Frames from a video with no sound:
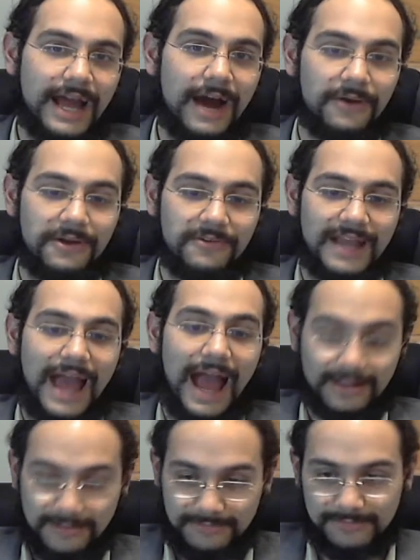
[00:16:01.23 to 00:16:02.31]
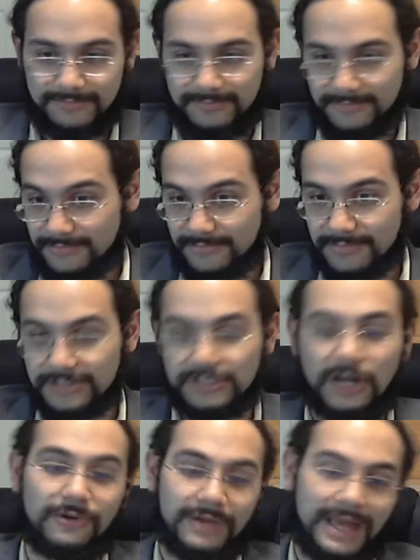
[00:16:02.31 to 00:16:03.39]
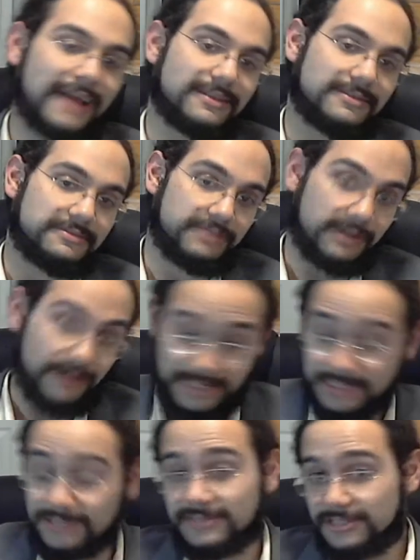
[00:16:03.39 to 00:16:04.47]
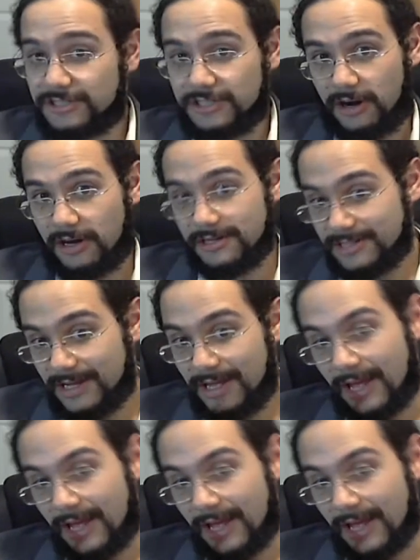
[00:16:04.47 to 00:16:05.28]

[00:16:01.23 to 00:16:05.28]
on how we react. So get progressives in charge.